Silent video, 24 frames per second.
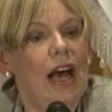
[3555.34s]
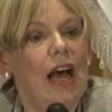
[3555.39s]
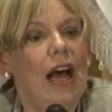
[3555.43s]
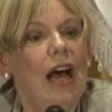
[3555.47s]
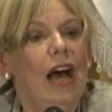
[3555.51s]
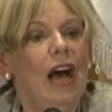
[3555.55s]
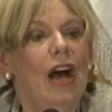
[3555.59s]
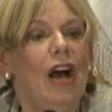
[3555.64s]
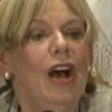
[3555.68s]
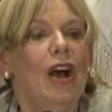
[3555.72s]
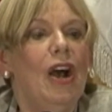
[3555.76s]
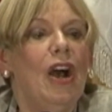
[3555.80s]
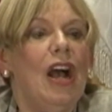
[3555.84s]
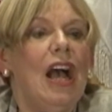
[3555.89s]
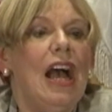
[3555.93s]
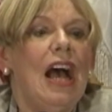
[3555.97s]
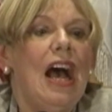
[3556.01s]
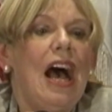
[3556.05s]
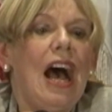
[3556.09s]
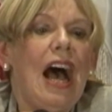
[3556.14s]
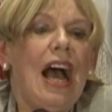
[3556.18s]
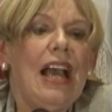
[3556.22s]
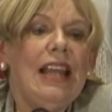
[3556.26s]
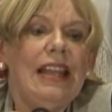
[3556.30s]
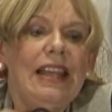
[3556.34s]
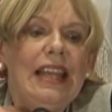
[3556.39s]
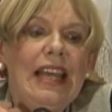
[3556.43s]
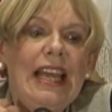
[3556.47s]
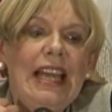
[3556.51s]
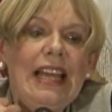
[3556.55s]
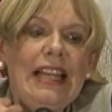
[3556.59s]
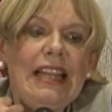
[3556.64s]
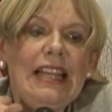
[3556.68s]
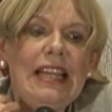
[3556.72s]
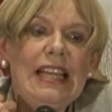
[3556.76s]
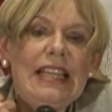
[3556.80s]
Uh, I
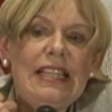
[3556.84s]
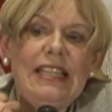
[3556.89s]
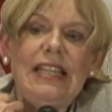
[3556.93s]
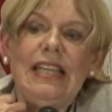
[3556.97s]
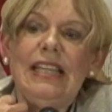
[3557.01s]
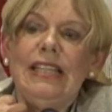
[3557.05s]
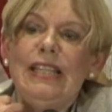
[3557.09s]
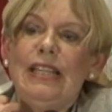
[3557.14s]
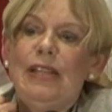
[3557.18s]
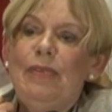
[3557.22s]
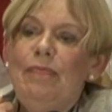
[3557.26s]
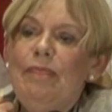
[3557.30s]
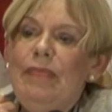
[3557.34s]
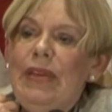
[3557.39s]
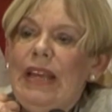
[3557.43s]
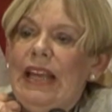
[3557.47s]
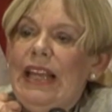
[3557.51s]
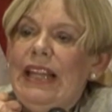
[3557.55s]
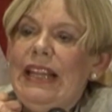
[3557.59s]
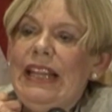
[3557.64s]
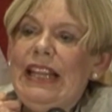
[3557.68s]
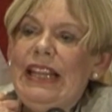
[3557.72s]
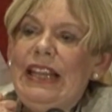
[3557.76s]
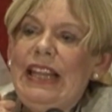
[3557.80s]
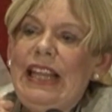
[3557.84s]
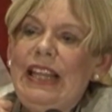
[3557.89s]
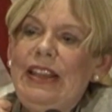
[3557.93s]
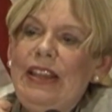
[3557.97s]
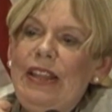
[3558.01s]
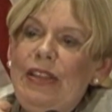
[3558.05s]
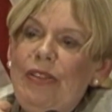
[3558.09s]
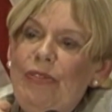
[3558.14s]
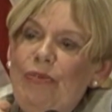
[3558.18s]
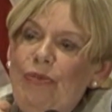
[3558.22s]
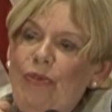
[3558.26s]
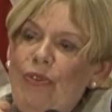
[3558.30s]
think this is the,
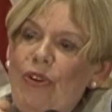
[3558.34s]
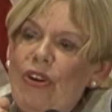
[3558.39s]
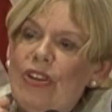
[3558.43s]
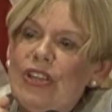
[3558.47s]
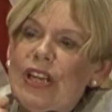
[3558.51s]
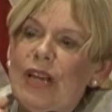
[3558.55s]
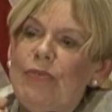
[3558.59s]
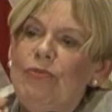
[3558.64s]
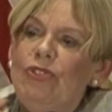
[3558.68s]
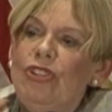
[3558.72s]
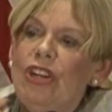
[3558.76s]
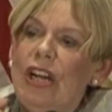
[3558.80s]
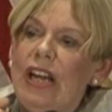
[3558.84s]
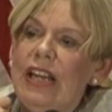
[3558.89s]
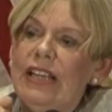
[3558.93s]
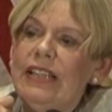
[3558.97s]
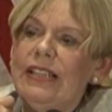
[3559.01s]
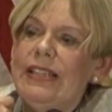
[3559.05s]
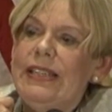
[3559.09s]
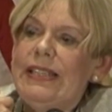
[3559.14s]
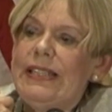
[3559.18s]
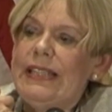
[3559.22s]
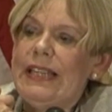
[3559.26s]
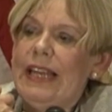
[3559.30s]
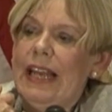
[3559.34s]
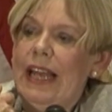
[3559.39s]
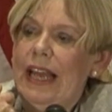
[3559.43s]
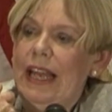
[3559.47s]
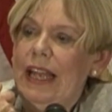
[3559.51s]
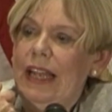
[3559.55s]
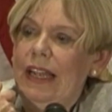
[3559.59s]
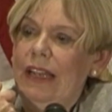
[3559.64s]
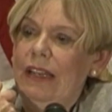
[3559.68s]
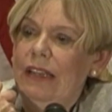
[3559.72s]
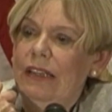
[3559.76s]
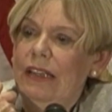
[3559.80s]
the, what I'm trying to
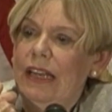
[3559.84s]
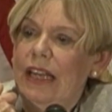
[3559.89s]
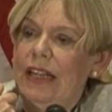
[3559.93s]
say.